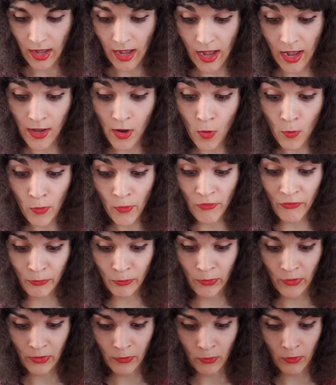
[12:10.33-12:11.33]
I hope this
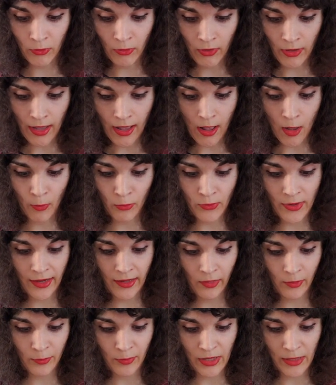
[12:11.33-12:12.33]
book will help
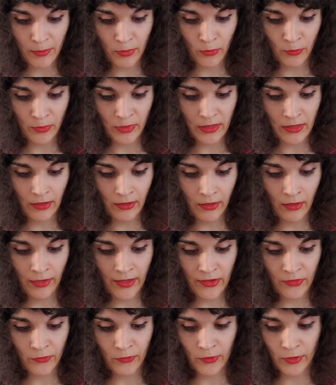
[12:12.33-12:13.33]
regular people be a little
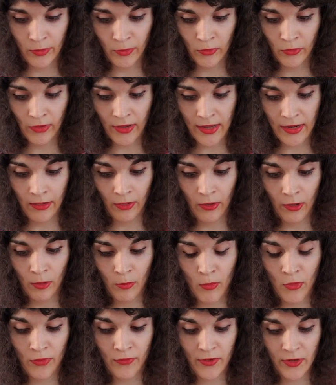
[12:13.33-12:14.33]
less verbal and a
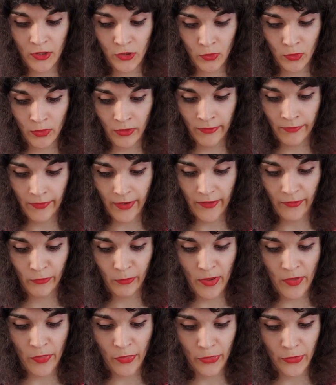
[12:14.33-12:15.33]
little more visual. I
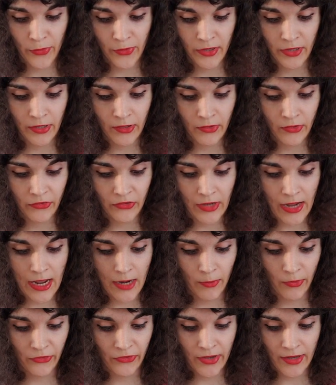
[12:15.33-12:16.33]
spent 30 years as an
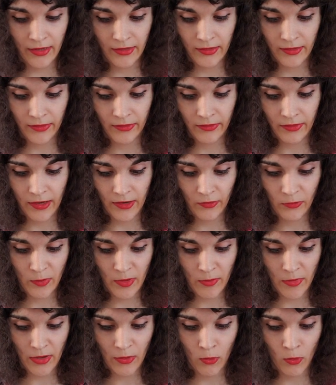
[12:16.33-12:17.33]
animal scientist, and I
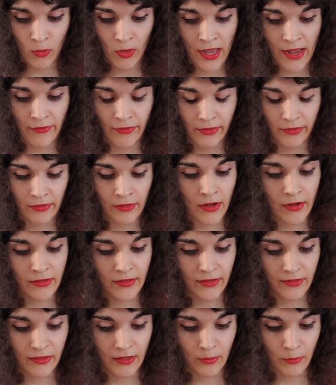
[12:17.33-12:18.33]
spent my whole life as an
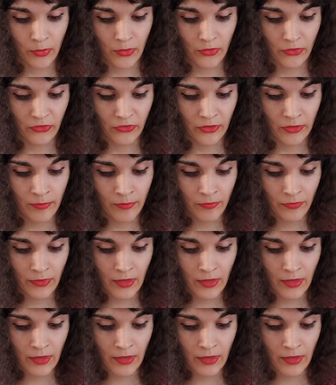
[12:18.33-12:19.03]
autistic person.